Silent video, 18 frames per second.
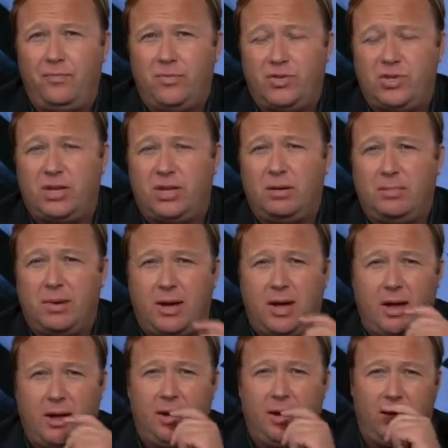Cynthia
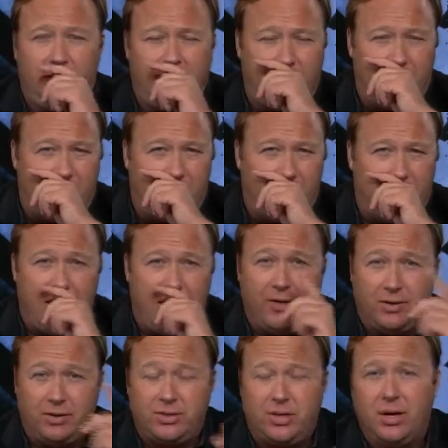McKinney did, and
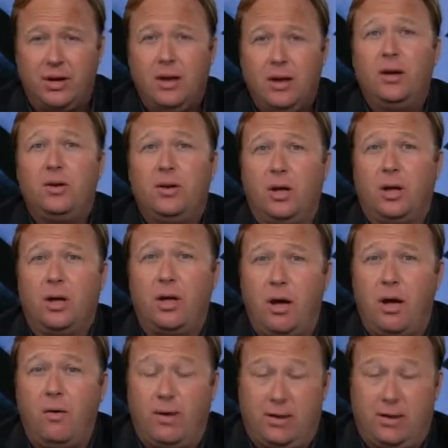others, to go.